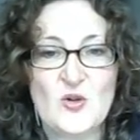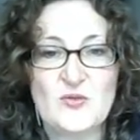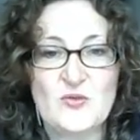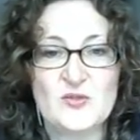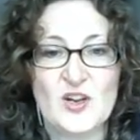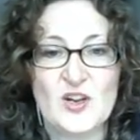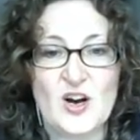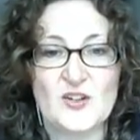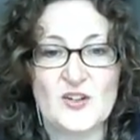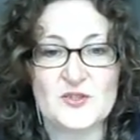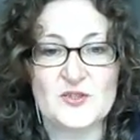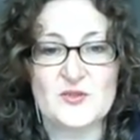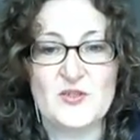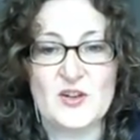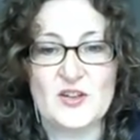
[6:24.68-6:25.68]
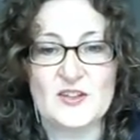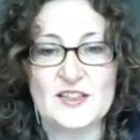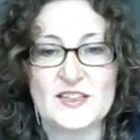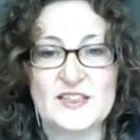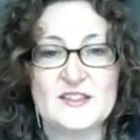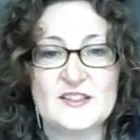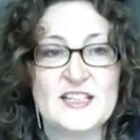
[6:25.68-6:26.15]
often aren't
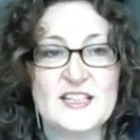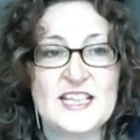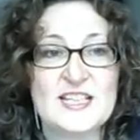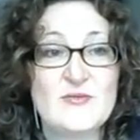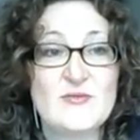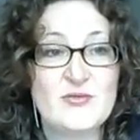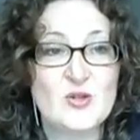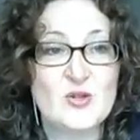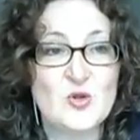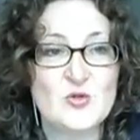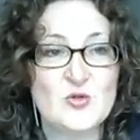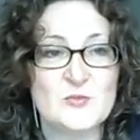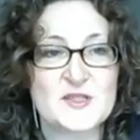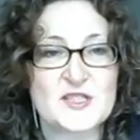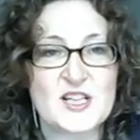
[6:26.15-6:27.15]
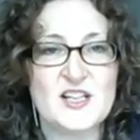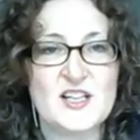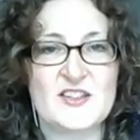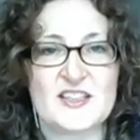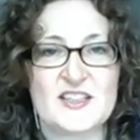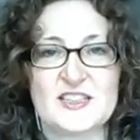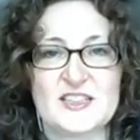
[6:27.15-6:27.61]
very informed,
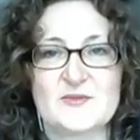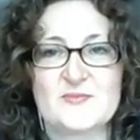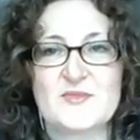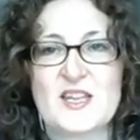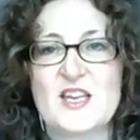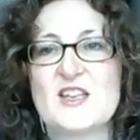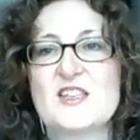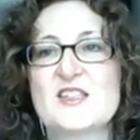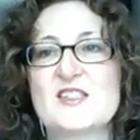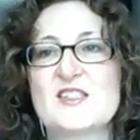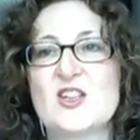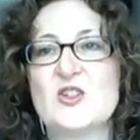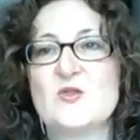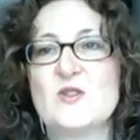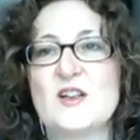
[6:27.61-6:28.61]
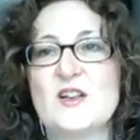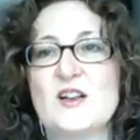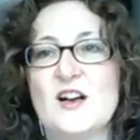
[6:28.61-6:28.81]
are they? So